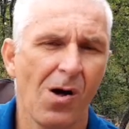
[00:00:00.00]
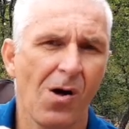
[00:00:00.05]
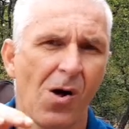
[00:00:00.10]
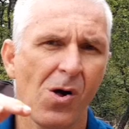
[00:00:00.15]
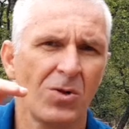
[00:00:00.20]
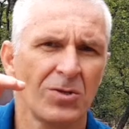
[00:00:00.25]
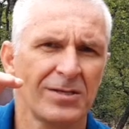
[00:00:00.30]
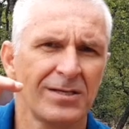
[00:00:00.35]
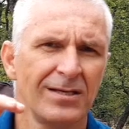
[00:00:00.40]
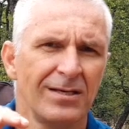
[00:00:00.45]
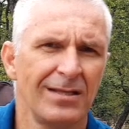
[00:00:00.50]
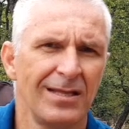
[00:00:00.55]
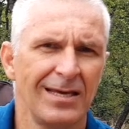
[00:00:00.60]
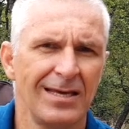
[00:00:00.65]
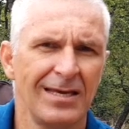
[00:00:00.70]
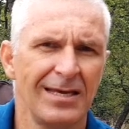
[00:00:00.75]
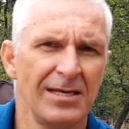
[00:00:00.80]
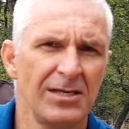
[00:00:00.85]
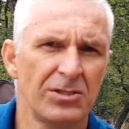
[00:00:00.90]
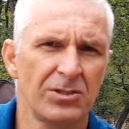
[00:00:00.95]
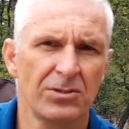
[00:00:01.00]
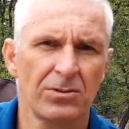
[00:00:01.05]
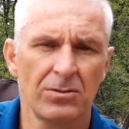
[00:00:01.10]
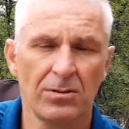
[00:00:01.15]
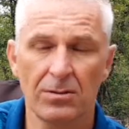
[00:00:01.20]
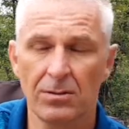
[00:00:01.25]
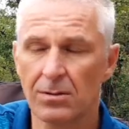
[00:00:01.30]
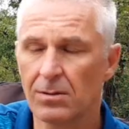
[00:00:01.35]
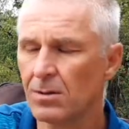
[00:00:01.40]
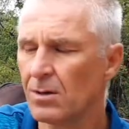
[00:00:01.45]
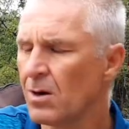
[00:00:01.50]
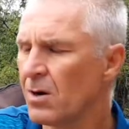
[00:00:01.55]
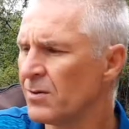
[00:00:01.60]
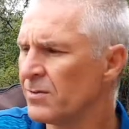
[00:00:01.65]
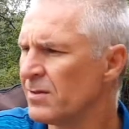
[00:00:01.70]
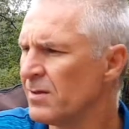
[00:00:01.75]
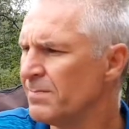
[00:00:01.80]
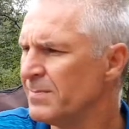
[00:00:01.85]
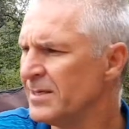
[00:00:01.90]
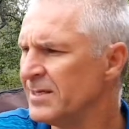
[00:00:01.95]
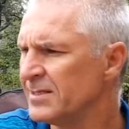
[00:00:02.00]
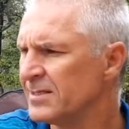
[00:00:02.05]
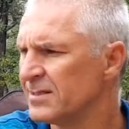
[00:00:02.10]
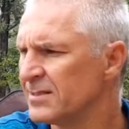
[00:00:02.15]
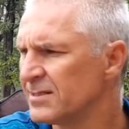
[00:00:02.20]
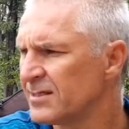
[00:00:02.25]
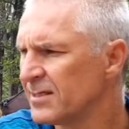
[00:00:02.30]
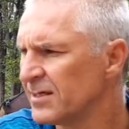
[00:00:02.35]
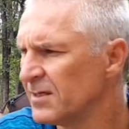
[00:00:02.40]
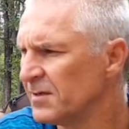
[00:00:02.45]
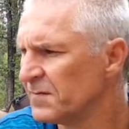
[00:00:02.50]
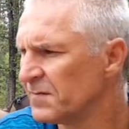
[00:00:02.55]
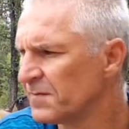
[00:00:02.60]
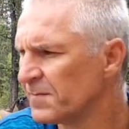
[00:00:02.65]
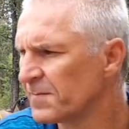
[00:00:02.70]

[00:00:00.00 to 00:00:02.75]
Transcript: alter the heat on the meat itself.